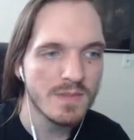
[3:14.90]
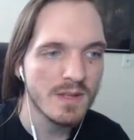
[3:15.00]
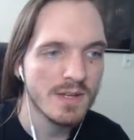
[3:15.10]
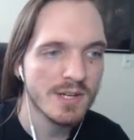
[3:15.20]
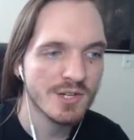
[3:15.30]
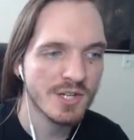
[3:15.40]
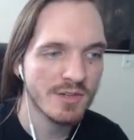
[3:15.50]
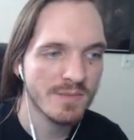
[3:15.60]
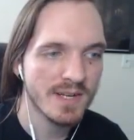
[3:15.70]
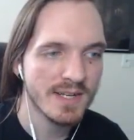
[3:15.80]
Your shield
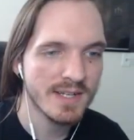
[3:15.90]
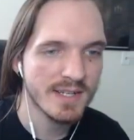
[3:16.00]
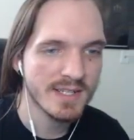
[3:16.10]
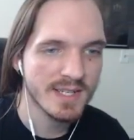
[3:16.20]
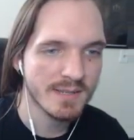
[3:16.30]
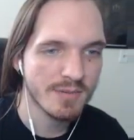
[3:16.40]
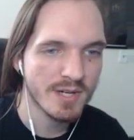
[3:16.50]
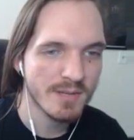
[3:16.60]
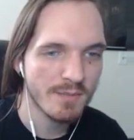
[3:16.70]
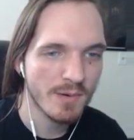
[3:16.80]
button is like pretty
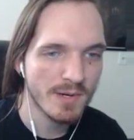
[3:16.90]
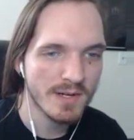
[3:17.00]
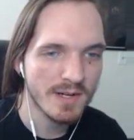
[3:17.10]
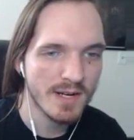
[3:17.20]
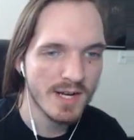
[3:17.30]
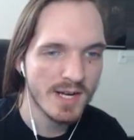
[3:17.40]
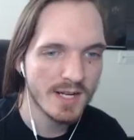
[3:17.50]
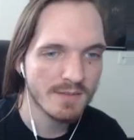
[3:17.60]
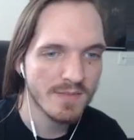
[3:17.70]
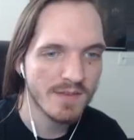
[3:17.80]
important.
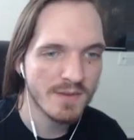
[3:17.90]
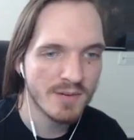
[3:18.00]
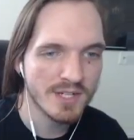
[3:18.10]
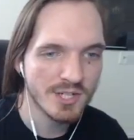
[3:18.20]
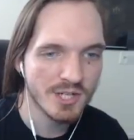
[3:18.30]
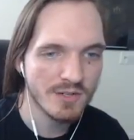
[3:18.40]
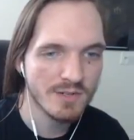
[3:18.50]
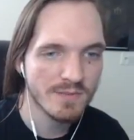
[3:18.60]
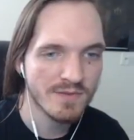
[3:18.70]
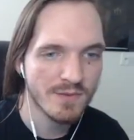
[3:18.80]
If you press shield
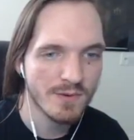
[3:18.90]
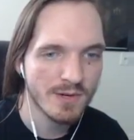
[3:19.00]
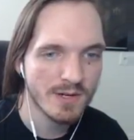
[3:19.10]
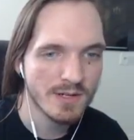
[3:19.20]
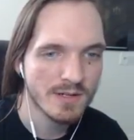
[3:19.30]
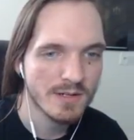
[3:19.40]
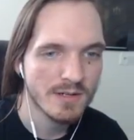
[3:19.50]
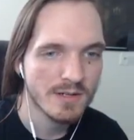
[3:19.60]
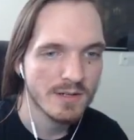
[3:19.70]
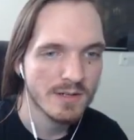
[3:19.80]
before
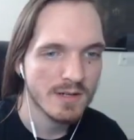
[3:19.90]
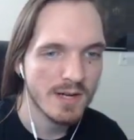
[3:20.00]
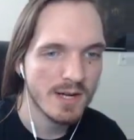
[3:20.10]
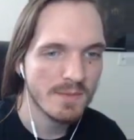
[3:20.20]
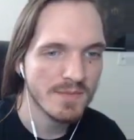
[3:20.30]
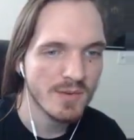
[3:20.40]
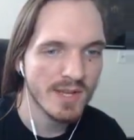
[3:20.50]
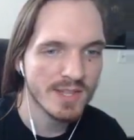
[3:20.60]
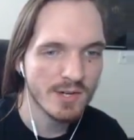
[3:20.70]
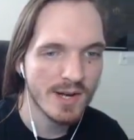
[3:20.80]
you hit
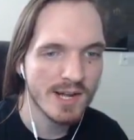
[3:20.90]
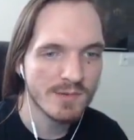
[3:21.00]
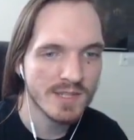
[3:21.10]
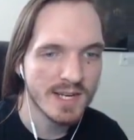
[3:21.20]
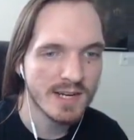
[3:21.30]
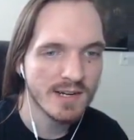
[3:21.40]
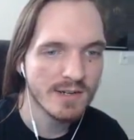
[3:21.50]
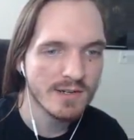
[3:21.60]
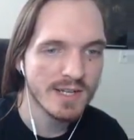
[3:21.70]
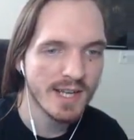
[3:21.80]
the ground with an
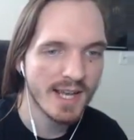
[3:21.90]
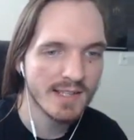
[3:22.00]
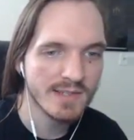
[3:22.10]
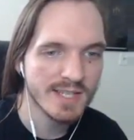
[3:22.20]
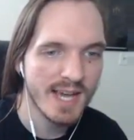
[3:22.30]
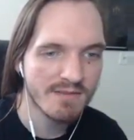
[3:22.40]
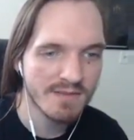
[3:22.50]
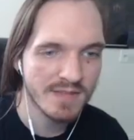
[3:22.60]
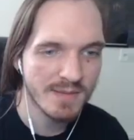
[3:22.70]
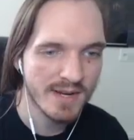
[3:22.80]
aerial, it cancels half of
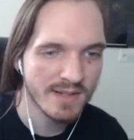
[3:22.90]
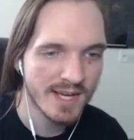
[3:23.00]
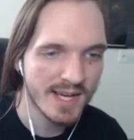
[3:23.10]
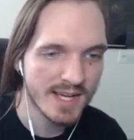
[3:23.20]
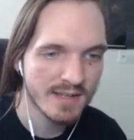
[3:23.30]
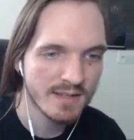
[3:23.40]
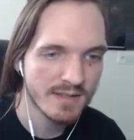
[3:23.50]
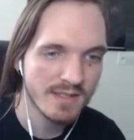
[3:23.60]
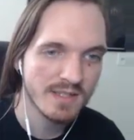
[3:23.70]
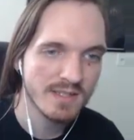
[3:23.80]
the amount of lag.
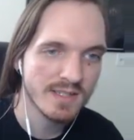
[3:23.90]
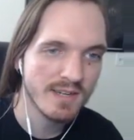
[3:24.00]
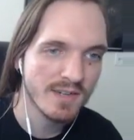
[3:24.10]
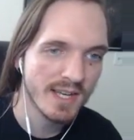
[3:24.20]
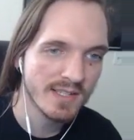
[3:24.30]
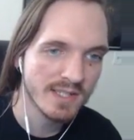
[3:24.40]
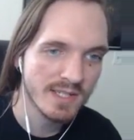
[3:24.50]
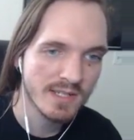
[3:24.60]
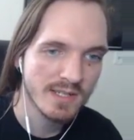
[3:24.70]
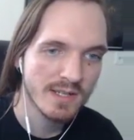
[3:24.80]
This is L canceling.
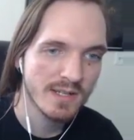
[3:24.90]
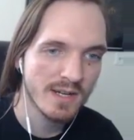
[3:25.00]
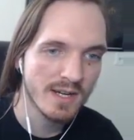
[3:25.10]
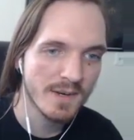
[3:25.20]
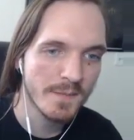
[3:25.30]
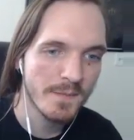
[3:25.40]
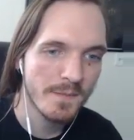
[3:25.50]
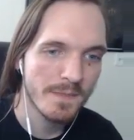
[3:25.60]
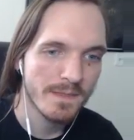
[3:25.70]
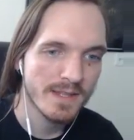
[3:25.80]

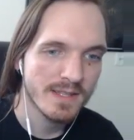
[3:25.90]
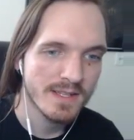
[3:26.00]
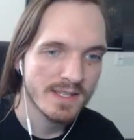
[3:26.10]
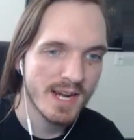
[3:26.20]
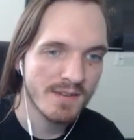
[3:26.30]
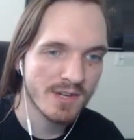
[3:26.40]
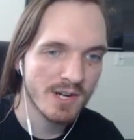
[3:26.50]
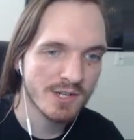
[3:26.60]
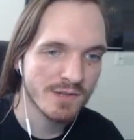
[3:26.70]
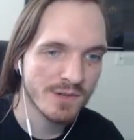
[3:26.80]
It's kind of a
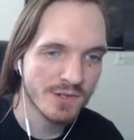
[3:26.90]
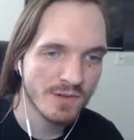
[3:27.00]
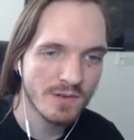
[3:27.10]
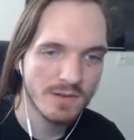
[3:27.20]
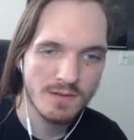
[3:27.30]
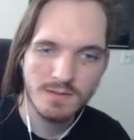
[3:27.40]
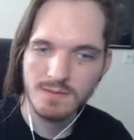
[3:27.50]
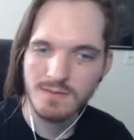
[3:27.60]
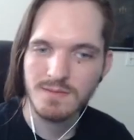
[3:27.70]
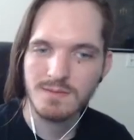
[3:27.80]
controversial
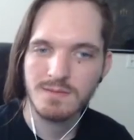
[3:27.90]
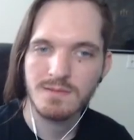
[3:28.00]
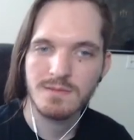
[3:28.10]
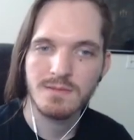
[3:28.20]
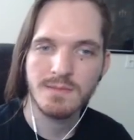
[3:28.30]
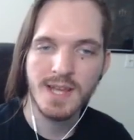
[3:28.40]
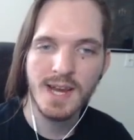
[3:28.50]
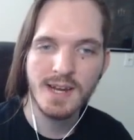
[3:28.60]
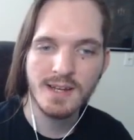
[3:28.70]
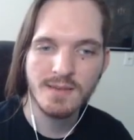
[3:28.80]

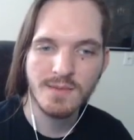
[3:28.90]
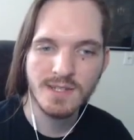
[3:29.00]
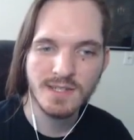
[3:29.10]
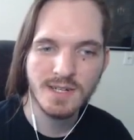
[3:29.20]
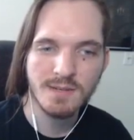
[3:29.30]
mechanic because a lot of people...